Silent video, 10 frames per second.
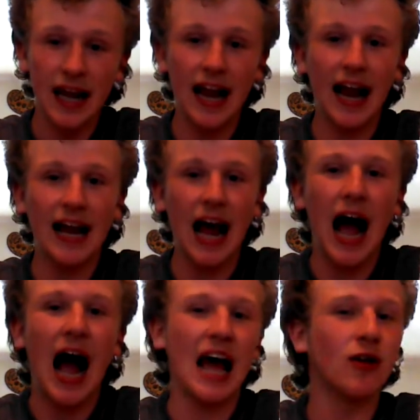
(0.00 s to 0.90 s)
And
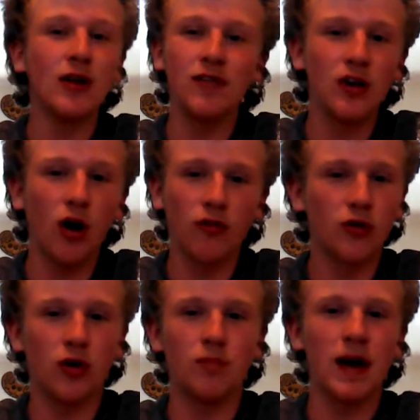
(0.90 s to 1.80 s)
I don't even know if
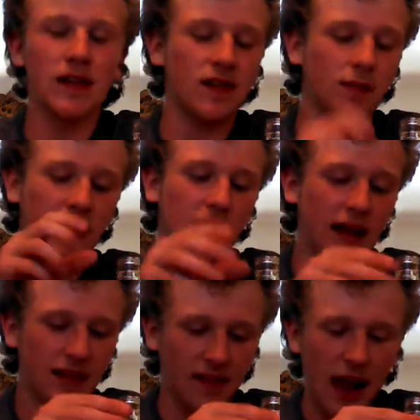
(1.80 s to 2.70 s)
you could make something
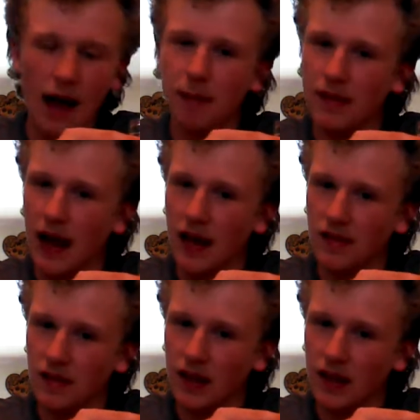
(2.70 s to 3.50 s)
like this appetizing.